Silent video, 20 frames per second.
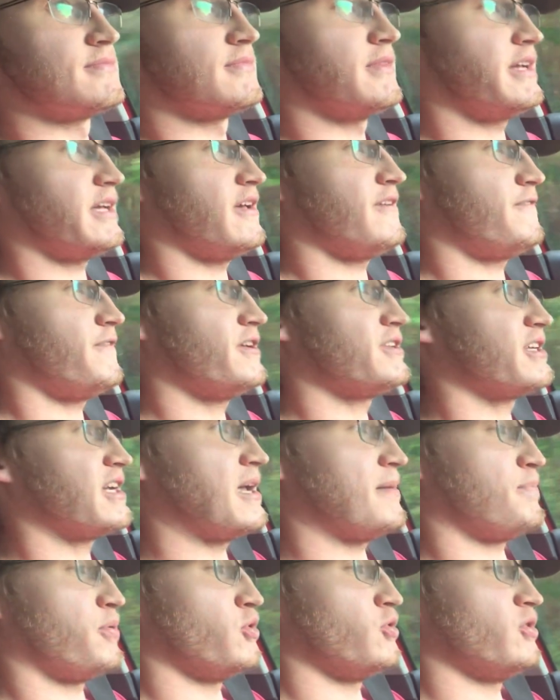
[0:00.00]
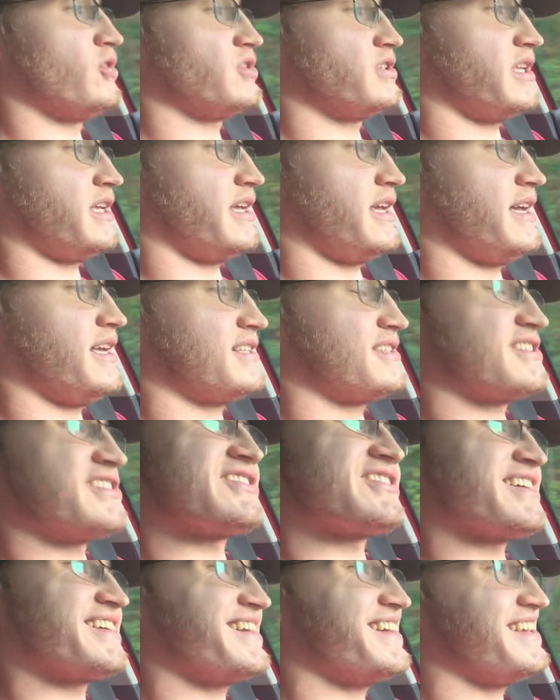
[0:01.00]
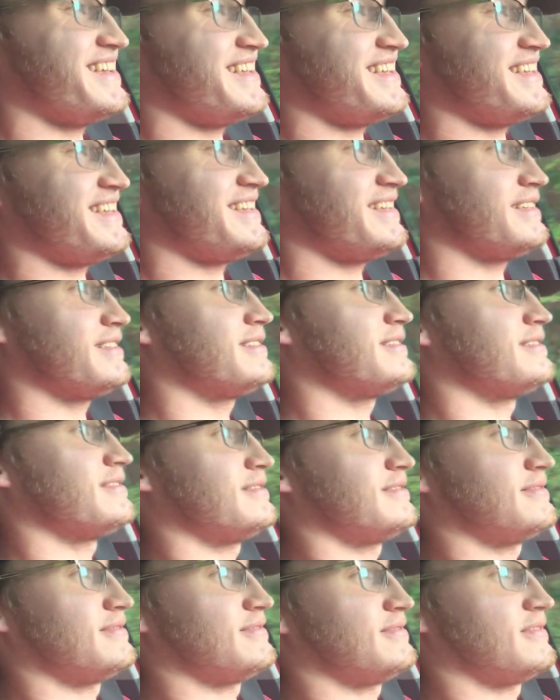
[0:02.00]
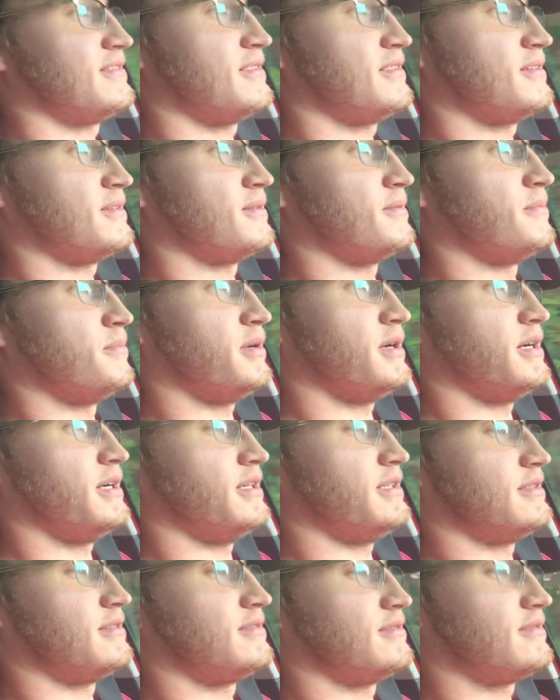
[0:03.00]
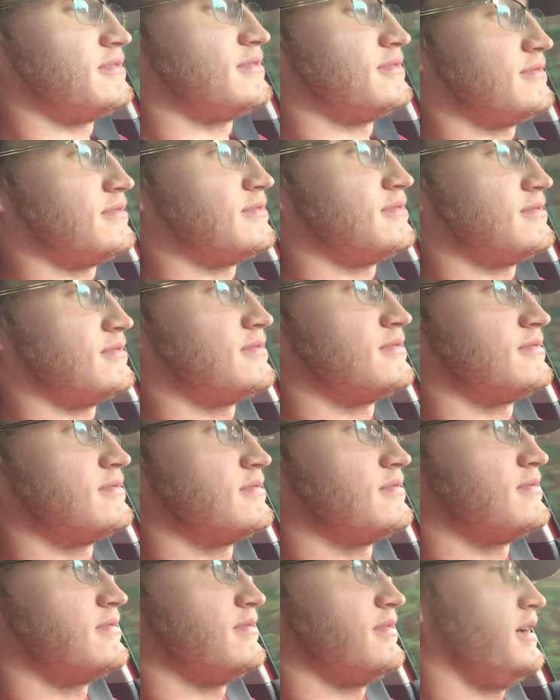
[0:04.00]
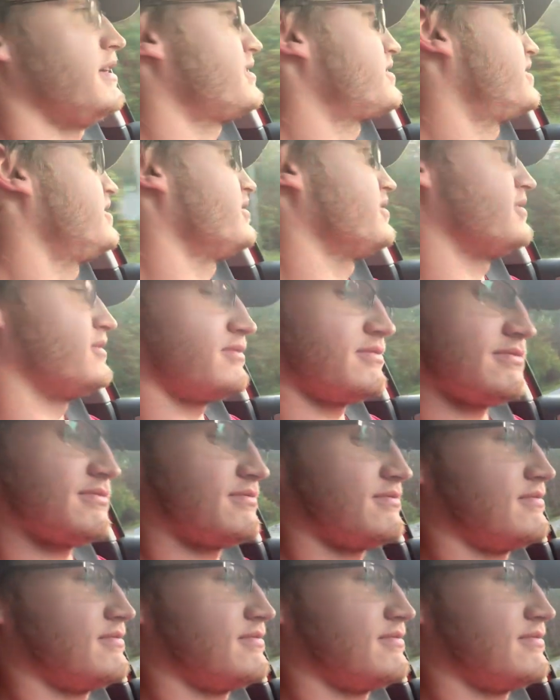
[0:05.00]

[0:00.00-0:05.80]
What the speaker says: Like, it feels like it pulls and then it hits and it's like, but it's still,